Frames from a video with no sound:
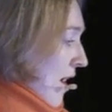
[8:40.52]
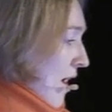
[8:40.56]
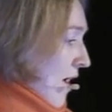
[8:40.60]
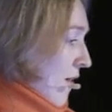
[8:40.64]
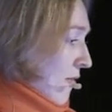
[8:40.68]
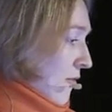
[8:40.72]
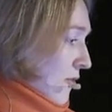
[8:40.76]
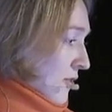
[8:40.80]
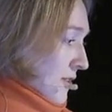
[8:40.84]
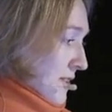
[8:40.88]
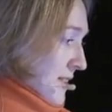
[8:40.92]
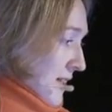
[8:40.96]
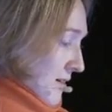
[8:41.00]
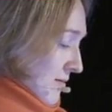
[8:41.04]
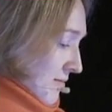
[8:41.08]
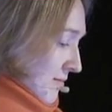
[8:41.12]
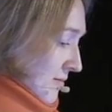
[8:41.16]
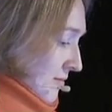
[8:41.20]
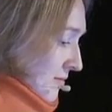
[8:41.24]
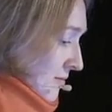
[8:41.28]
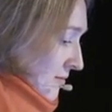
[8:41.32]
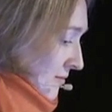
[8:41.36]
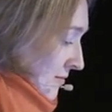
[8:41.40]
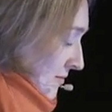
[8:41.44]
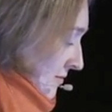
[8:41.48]
For example,
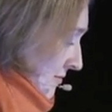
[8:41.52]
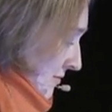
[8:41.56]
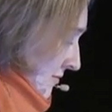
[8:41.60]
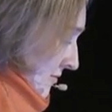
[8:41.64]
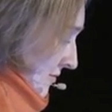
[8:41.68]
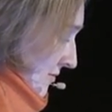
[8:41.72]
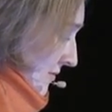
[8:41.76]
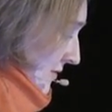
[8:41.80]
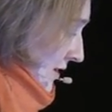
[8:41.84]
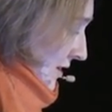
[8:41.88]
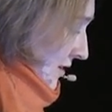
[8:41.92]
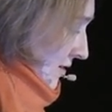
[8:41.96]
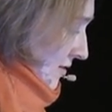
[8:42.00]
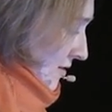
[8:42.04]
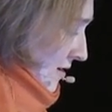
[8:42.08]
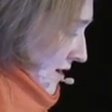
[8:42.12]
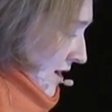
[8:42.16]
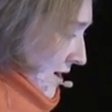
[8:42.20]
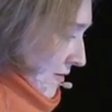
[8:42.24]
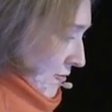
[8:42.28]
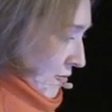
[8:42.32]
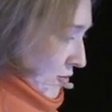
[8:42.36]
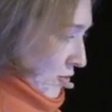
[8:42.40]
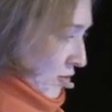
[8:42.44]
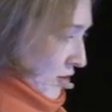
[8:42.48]

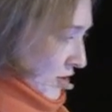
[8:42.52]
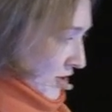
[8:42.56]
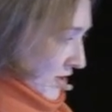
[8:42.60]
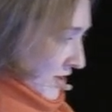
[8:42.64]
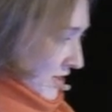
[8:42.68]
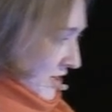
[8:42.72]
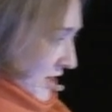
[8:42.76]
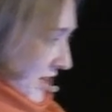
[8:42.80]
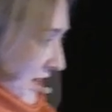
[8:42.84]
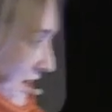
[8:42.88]
I forgot that I